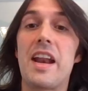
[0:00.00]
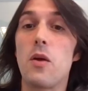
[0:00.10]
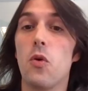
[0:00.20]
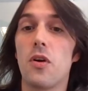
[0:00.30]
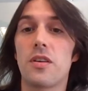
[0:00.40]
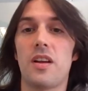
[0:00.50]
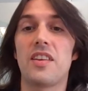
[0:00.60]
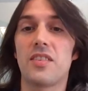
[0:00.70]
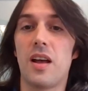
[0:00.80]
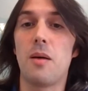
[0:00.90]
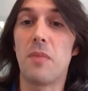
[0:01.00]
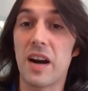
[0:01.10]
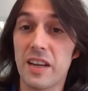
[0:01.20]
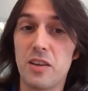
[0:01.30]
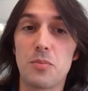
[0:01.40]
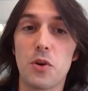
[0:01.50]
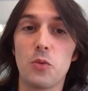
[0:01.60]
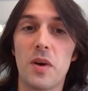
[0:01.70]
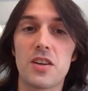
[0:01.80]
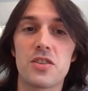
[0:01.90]
and I work as a marketing
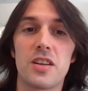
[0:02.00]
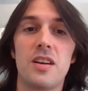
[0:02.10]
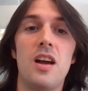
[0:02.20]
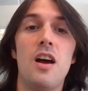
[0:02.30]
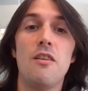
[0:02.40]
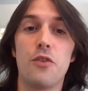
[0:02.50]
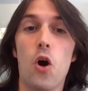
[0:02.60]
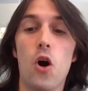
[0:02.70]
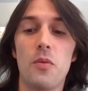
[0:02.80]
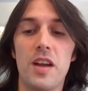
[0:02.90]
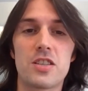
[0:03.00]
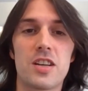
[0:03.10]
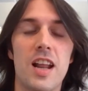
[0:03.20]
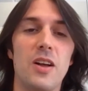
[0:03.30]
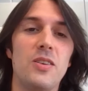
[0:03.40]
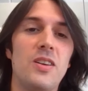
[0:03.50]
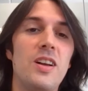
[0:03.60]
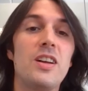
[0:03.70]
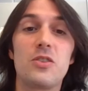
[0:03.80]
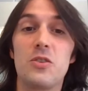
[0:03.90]
product manager for OVHcloud.
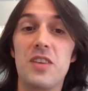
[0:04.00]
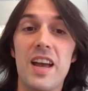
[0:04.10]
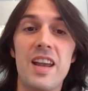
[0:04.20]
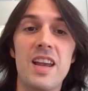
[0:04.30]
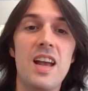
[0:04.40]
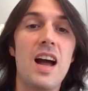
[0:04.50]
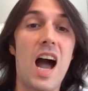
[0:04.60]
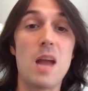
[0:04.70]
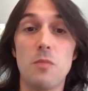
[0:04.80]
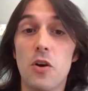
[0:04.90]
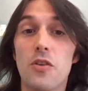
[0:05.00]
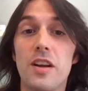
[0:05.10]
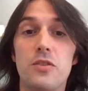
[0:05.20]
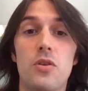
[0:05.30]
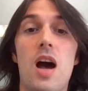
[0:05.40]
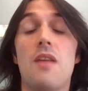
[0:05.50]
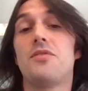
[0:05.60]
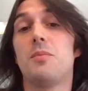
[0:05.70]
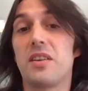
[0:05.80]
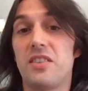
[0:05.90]
Today, I'm honored to
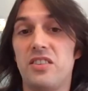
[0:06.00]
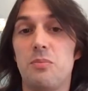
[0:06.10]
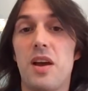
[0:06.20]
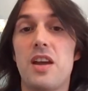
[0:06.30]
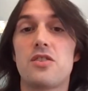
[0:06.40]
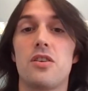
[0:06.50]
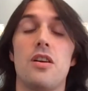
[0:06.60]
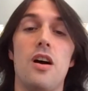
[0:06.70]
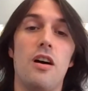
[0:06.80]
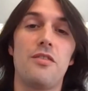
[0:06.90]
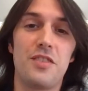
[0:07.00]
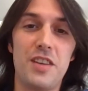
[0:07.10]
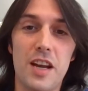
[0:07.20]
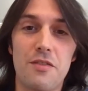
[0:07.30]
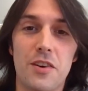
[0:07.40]
have the participation of Diana